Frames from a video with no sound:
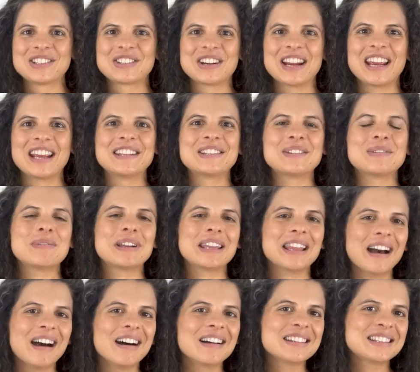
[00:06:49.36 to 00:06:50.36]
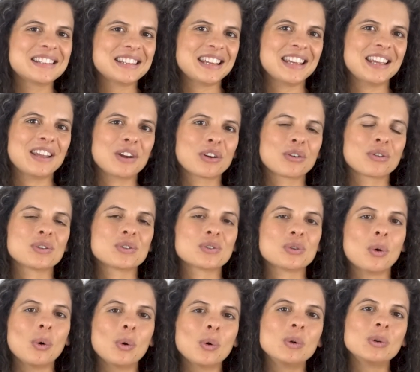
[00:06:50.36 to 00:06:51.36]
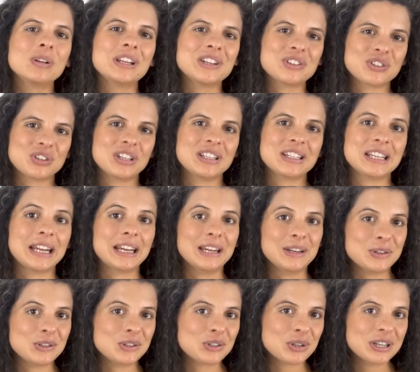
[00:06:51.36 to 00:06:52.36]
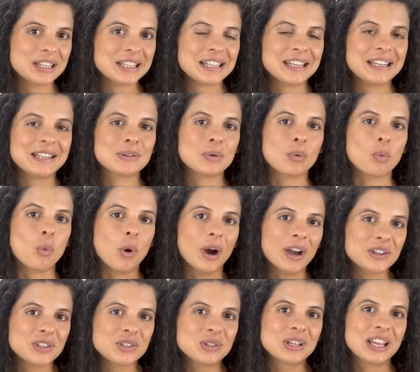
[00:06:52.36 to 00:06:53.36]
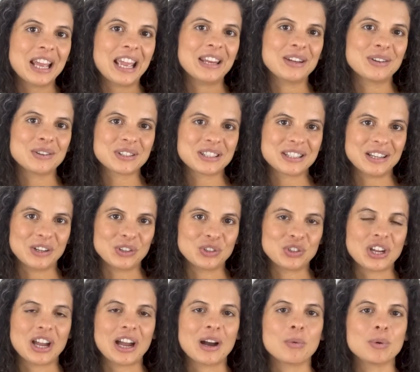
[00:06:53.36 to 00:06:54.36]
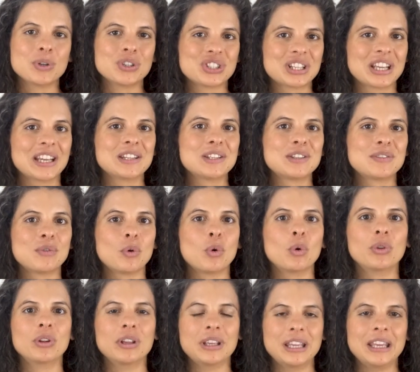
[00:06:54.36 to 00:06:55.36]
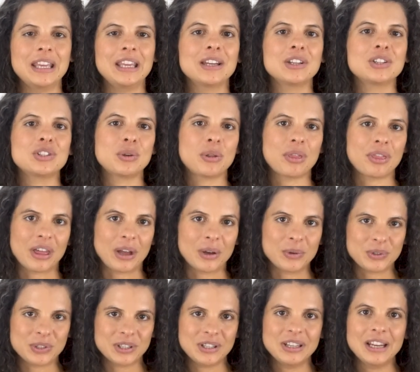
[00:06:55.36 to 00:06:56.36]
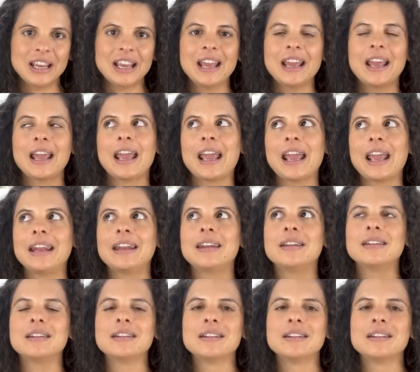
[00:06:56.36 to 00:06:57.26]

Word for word: trends we are seeing across all niches and industries is Y2K nostalgia, which stands for the year 2000 and the